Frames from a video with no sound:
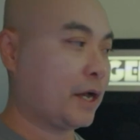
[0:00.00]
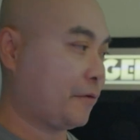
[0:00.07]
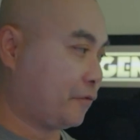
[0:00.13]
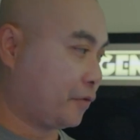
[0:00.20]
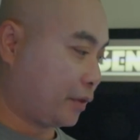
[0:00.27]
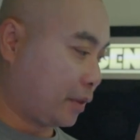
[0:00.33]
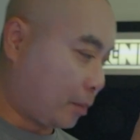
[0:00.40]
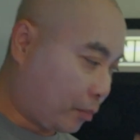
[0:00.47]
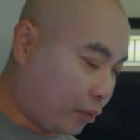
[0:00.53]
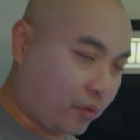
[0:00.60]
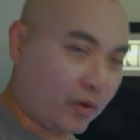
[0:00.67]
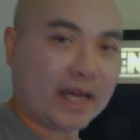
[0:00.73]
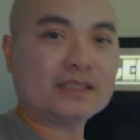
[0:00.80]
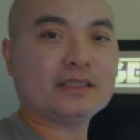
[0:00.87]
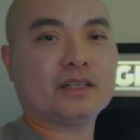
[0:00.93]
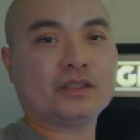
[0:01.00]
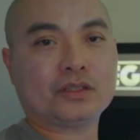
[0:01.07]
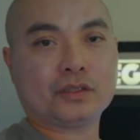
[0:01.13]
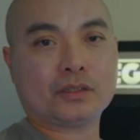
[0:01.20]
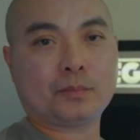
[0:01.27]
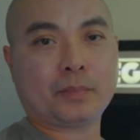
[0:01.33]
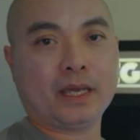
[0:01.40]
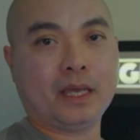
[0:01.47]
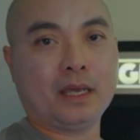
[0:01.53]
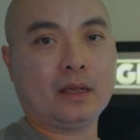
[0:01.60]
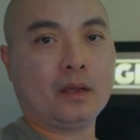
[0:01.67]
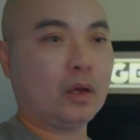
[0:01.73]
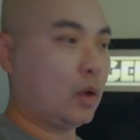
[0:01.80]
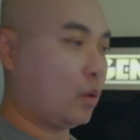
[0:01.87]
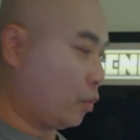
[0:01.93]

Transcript: For the price that you're paying,